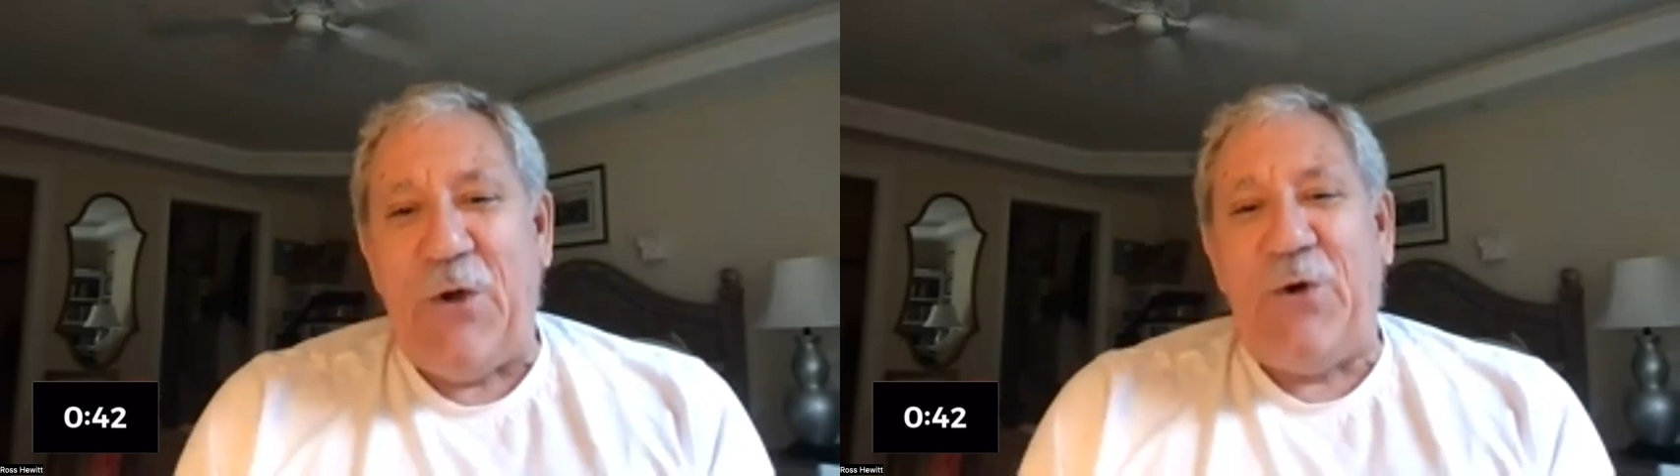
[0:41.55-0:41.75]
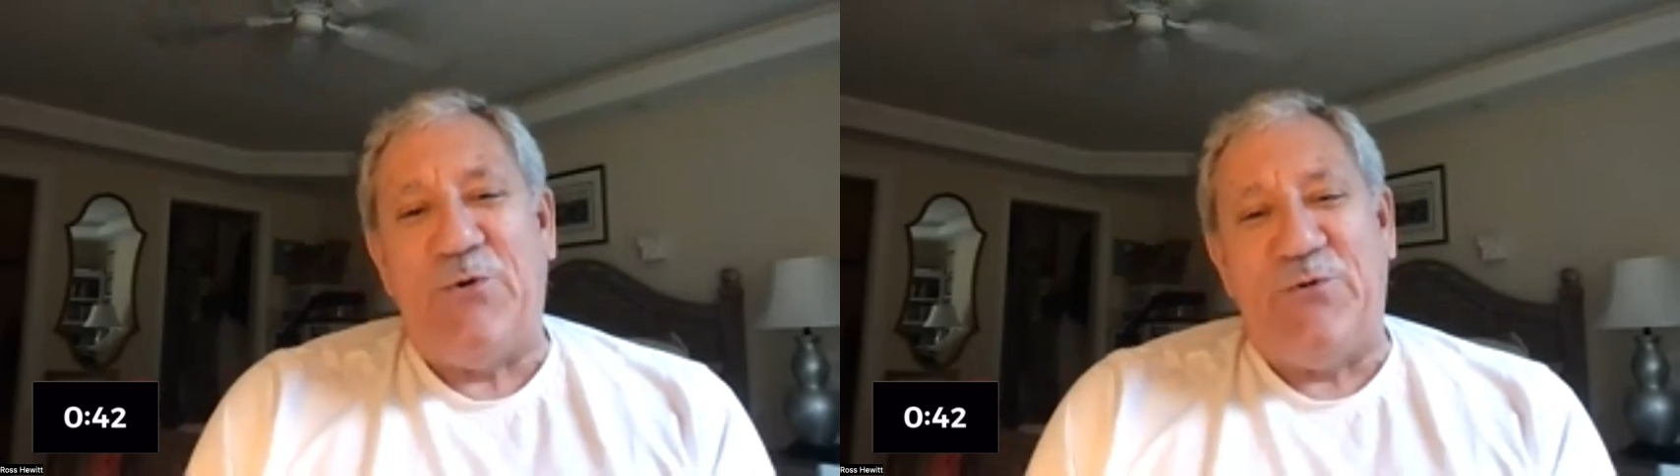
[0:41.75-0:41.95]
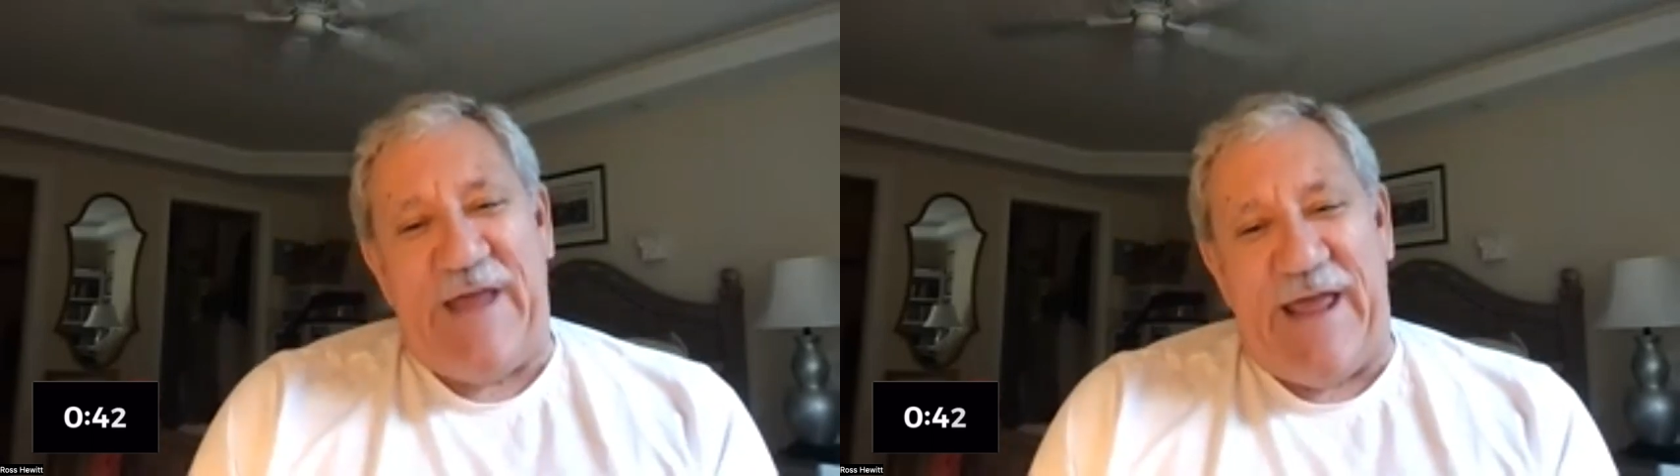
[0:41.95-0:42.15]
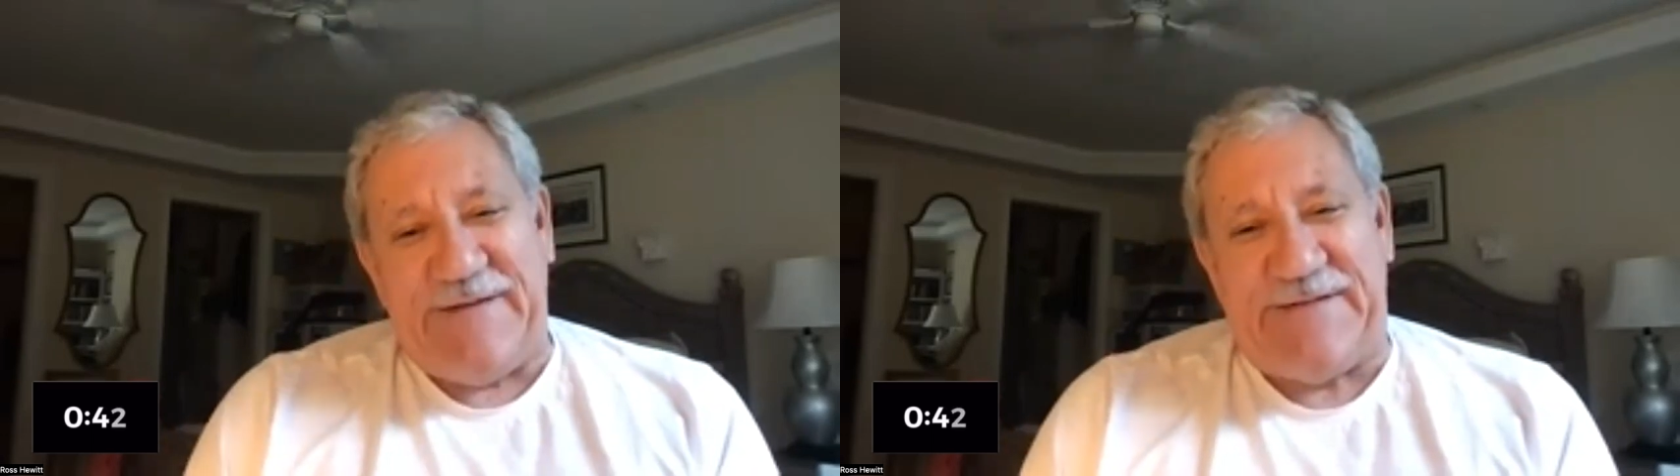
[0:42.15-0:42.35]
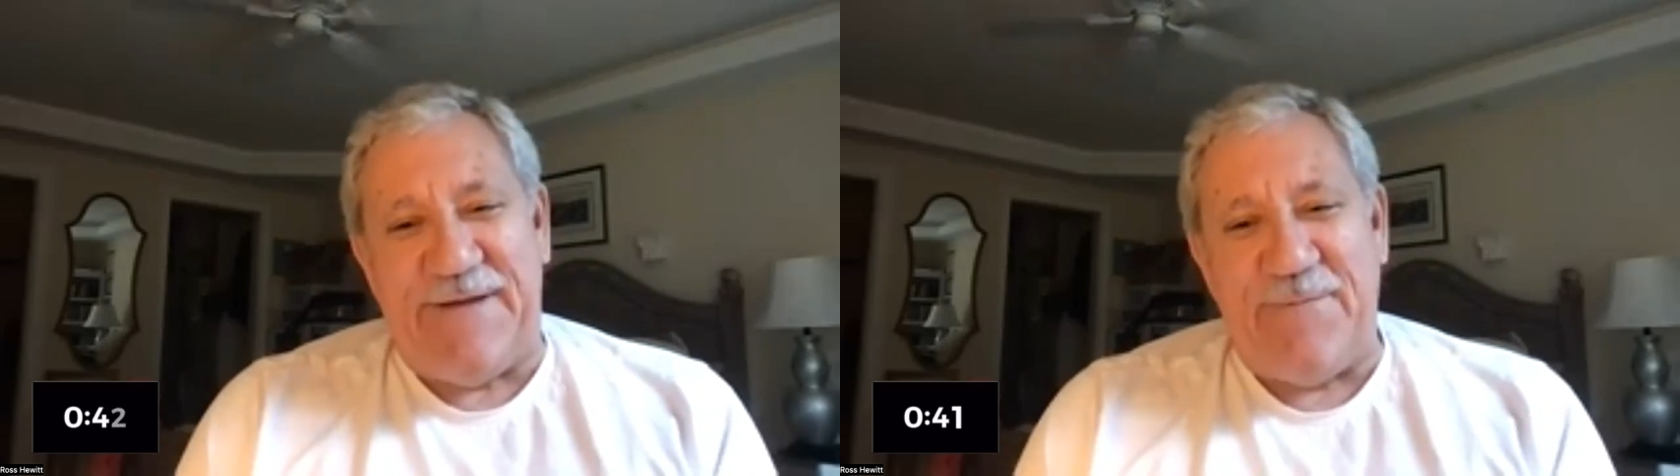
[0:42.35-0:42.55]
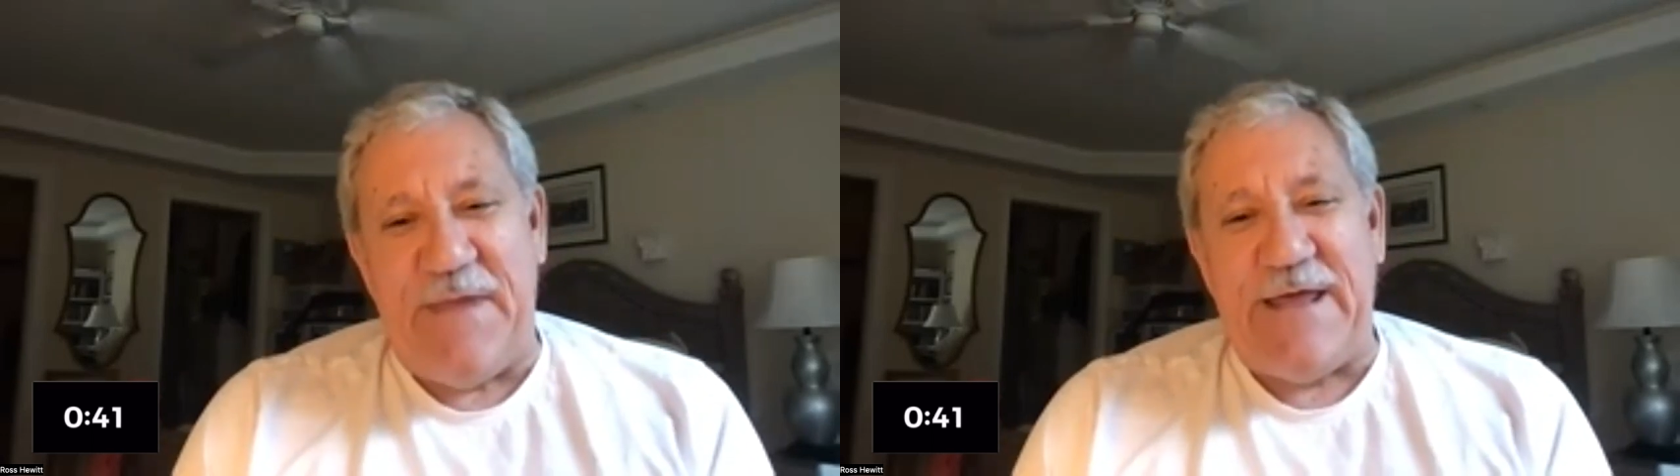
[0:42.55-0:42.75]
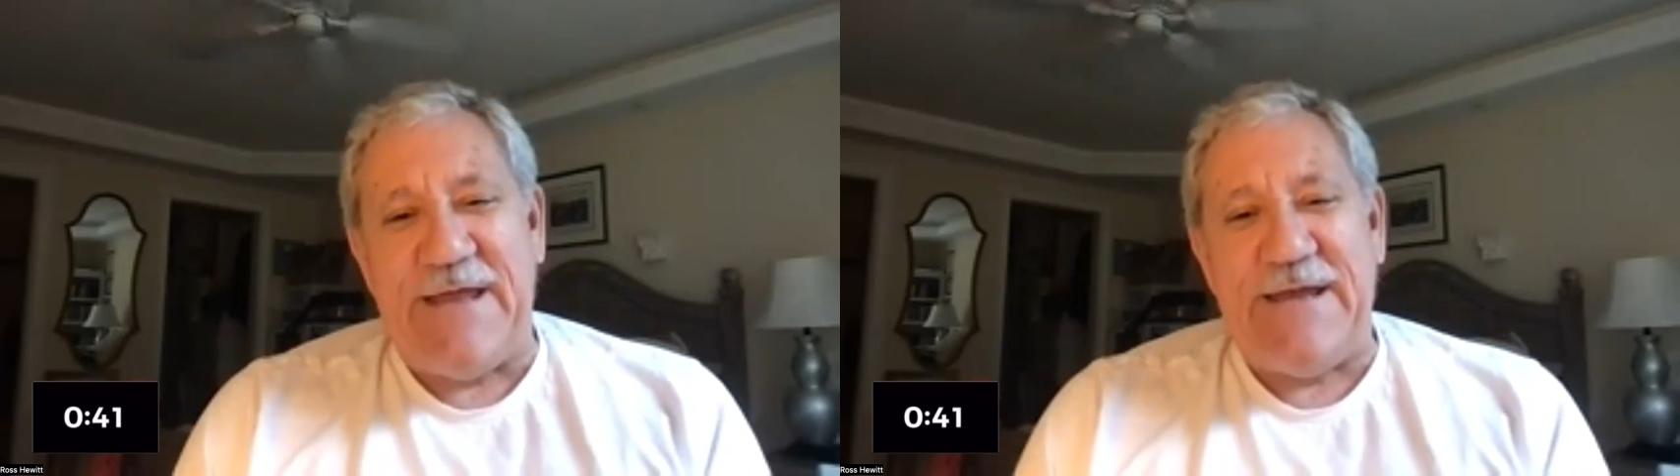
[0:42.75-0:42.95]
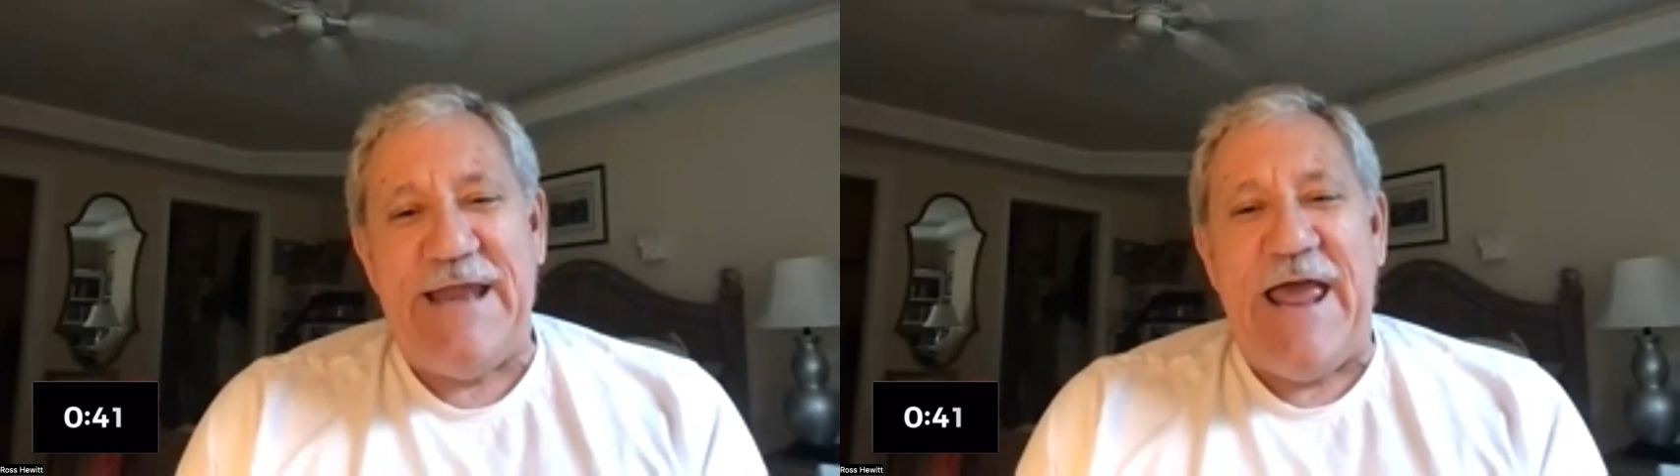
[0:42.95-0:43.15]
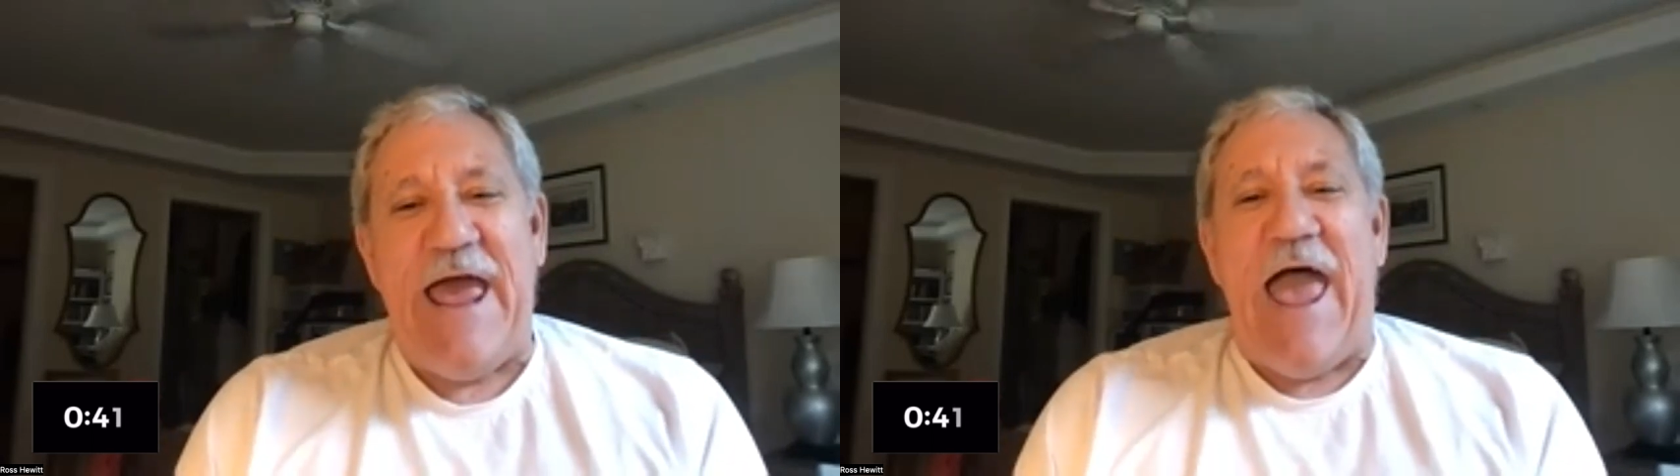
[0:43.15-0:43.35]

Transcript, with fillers: who takes him in,